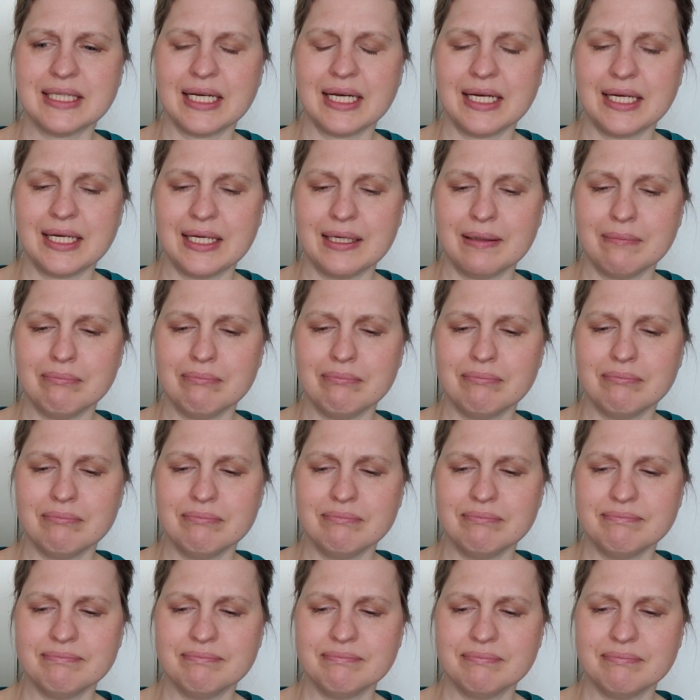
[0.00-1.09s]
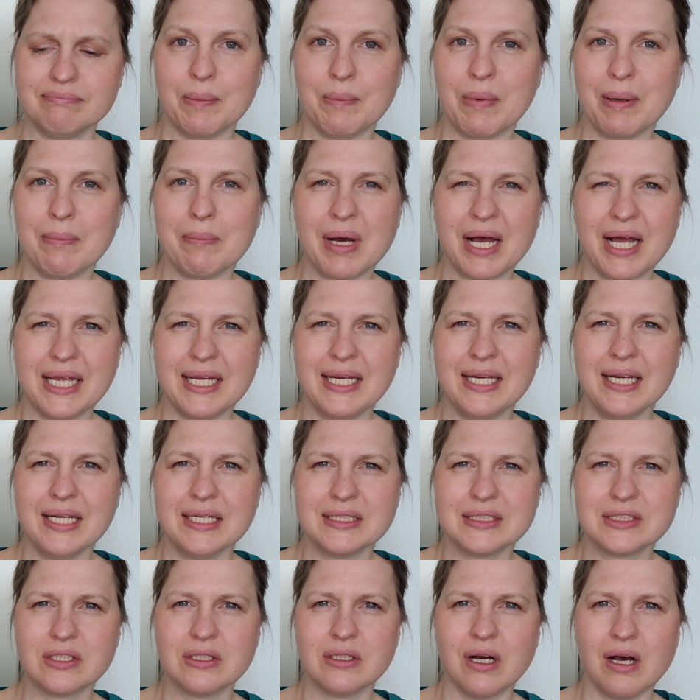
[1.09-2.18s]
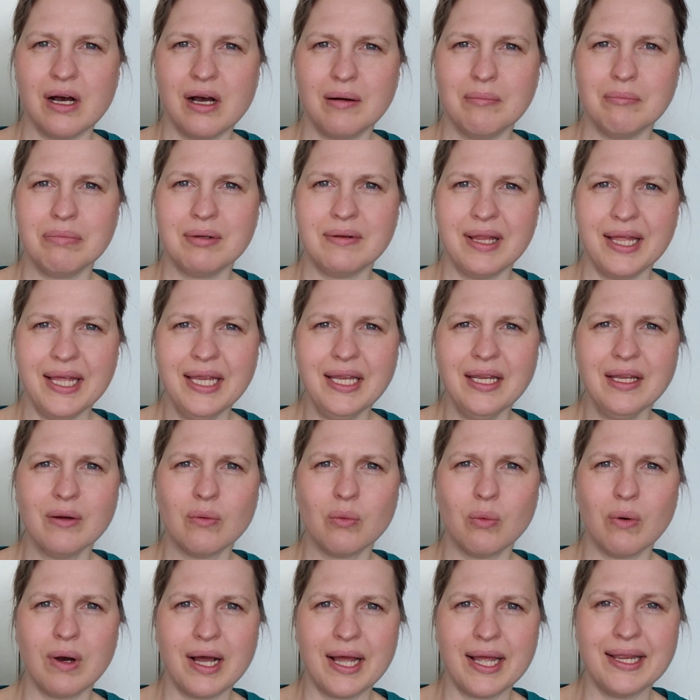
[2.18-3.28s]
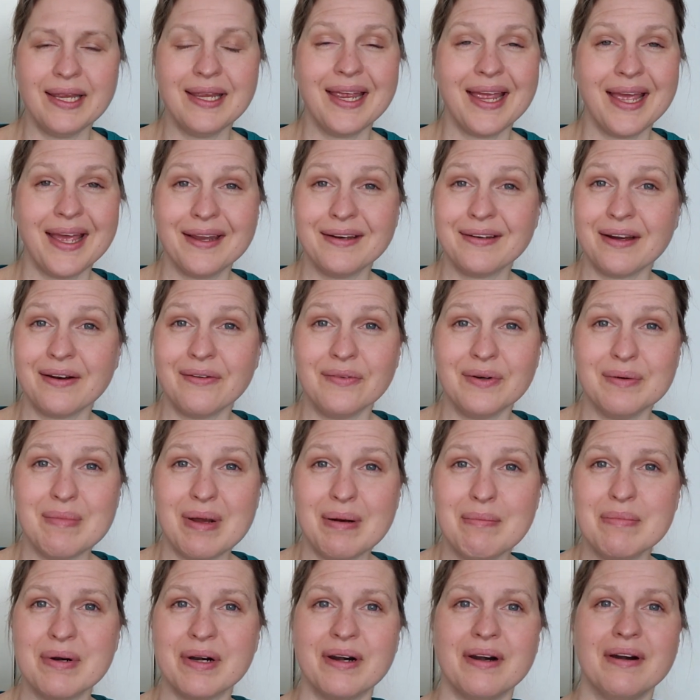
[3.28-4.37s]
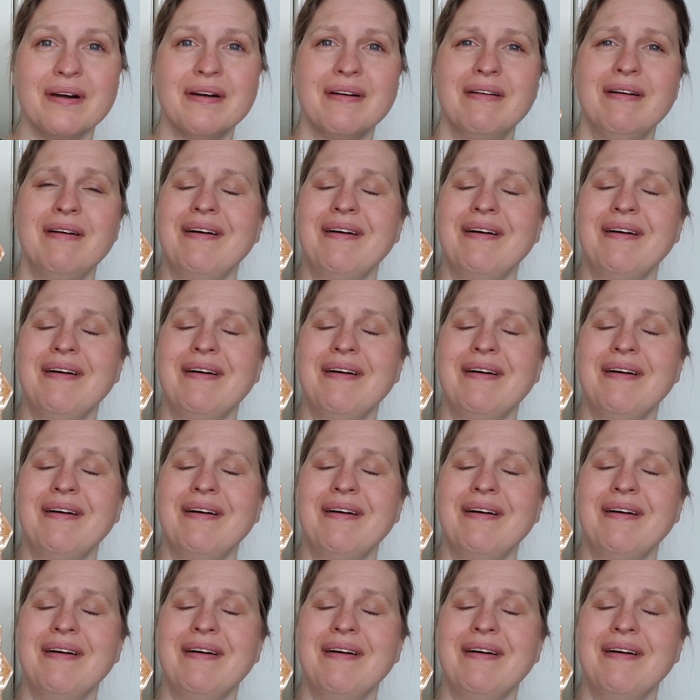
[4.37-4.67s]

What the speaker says: but my mind has gone blank. Why can't I remember?